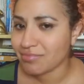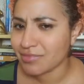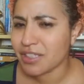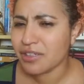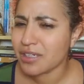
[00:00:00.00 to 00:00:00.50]

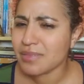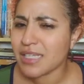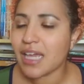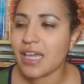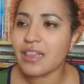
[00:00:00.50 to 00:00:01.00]
you know what I'm
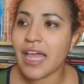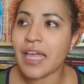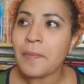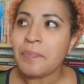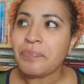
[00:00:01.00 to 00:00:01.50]
saying? Like,
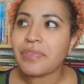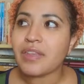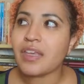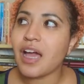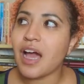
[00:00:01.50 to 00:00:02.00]

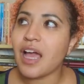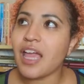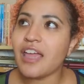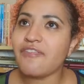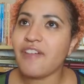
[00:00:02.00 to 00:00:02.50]

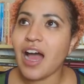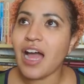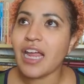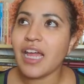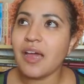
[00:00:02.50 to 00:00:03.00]
if I
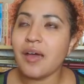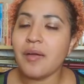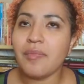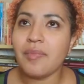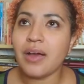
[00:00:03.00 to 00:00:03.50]

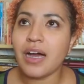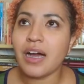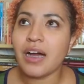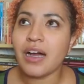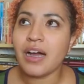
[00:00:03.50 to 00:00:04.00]
am
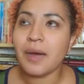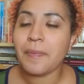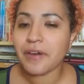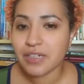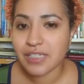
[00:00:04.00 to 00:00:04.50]
uh, a
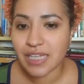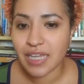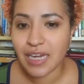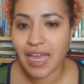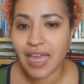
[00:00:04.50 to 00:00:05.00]

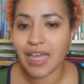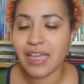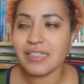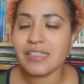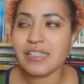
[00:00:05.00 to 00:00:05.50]
person
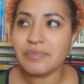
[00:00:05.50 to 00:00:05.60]
and